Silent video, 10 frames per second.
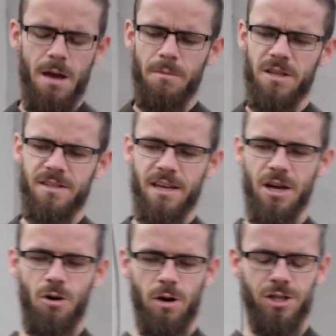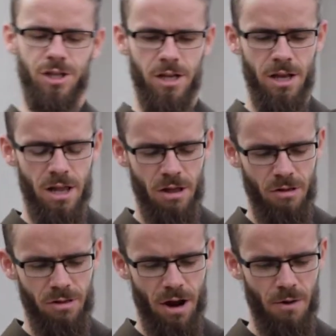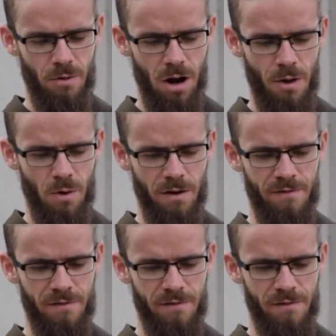The second question that I want